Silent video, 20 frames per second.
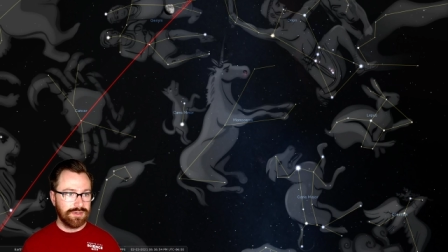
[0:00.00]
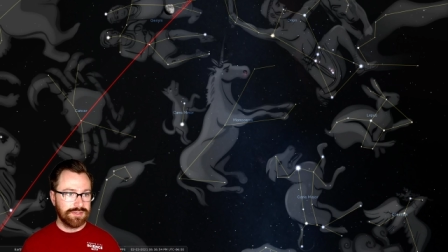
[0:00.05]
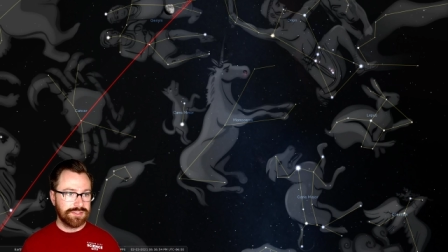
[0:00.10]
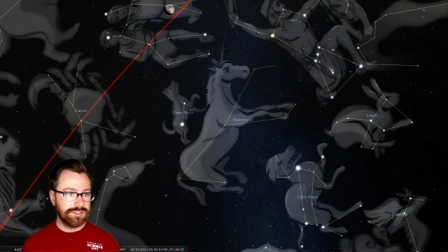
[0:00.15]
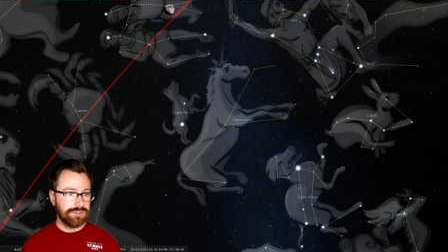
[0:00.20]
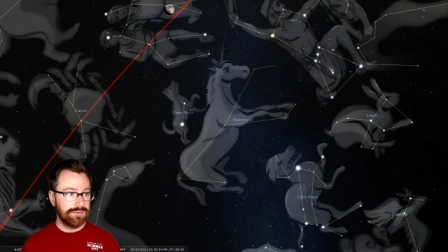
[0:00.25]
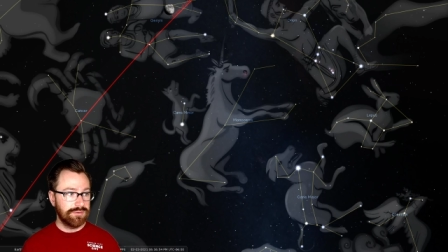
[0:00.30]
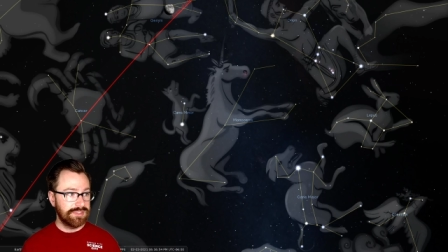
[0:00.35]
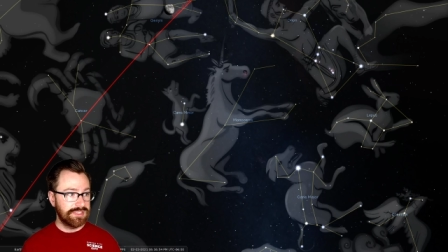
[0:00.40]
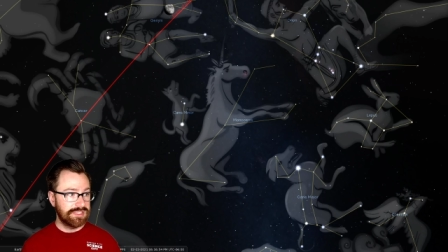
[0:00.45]

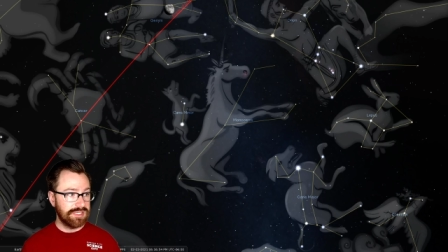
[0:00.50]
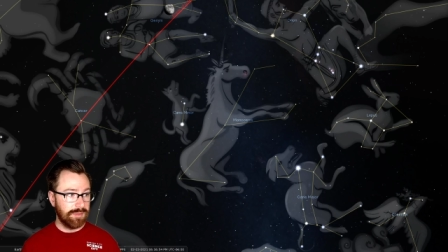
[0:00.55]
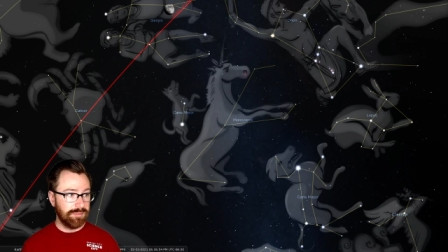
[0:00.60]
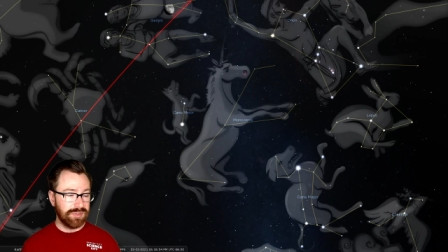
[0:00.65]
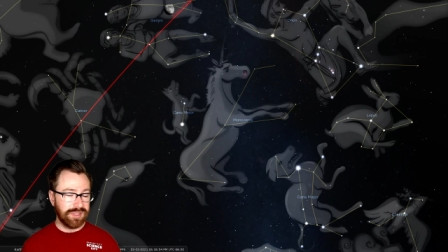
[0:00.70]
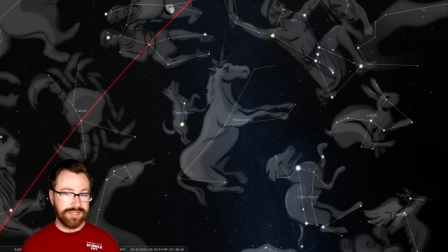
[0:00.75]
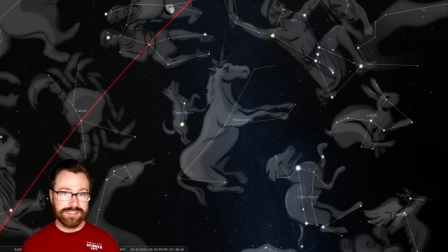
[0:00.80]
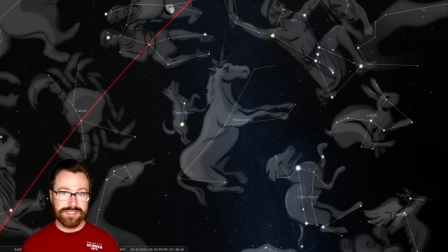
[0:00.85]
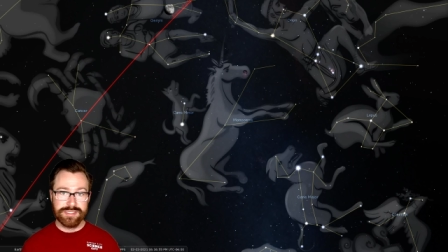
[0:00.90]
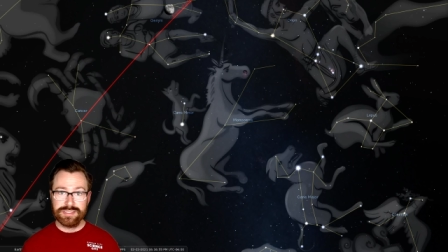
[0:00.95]
So, in some
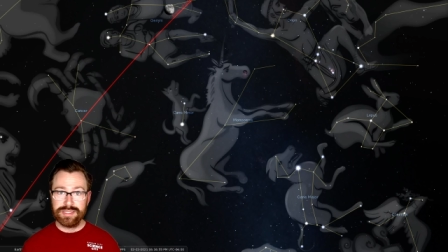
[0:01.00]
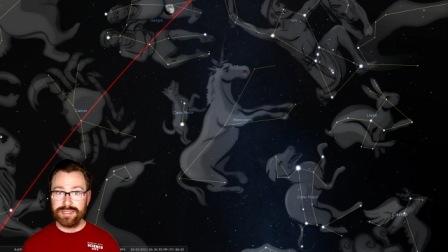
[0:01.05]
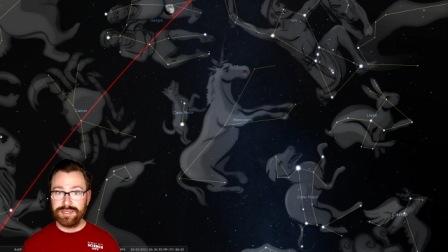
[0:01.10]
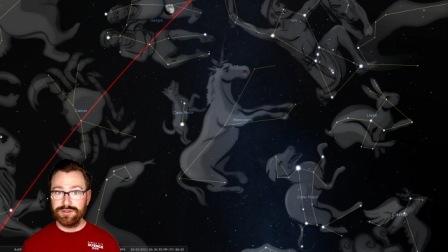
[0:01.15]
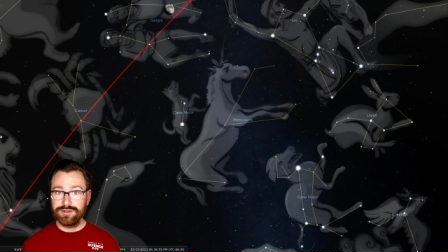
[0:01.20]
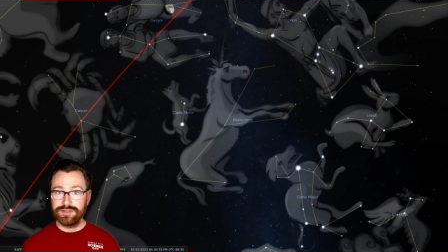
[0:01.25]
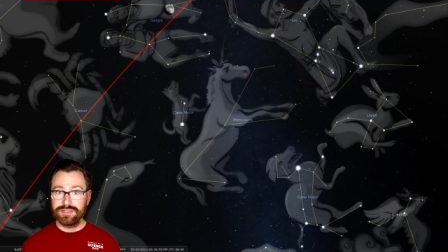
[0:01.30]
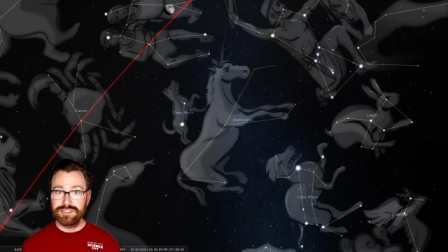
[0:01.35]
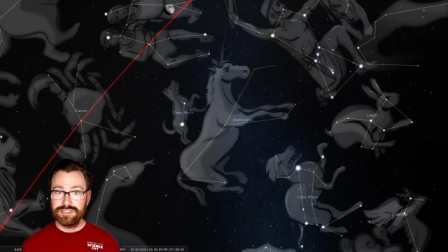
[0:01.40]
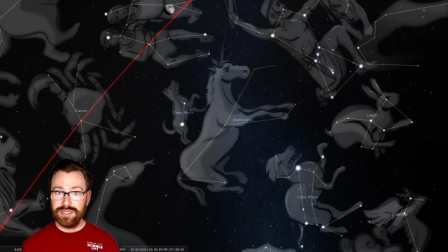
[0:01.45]
places, like
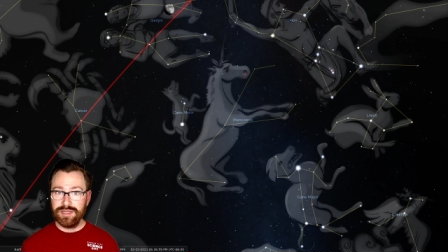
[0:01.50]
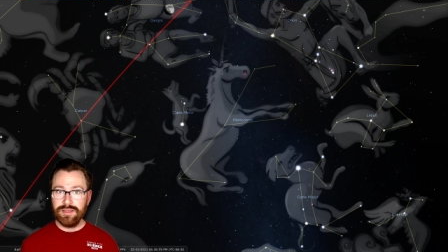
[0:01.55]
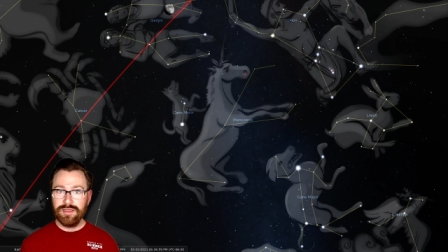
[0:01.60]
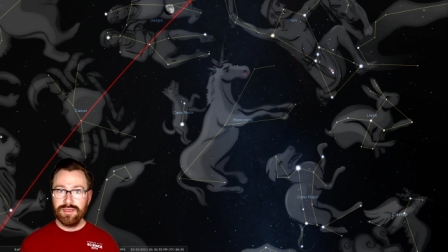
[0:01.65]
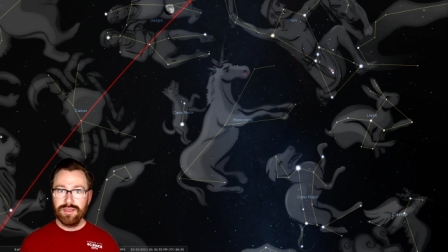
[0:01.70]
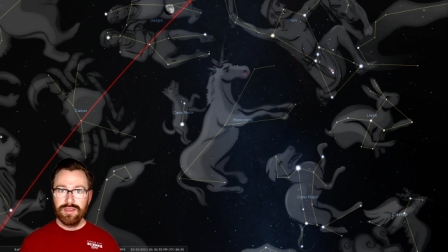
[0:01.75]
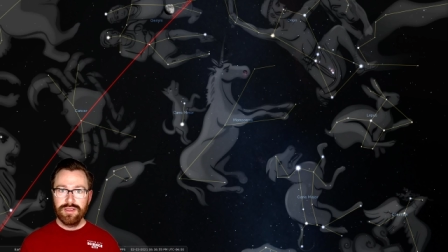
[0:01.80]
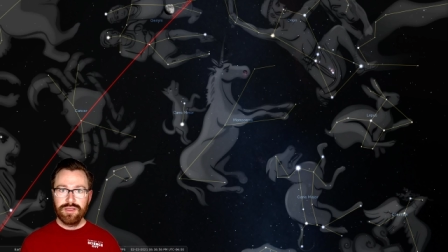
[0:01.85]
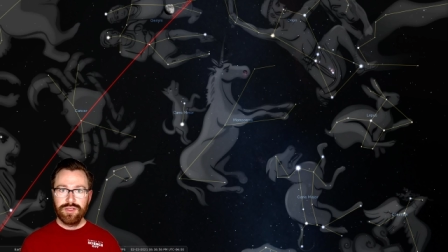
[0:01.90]
near a city,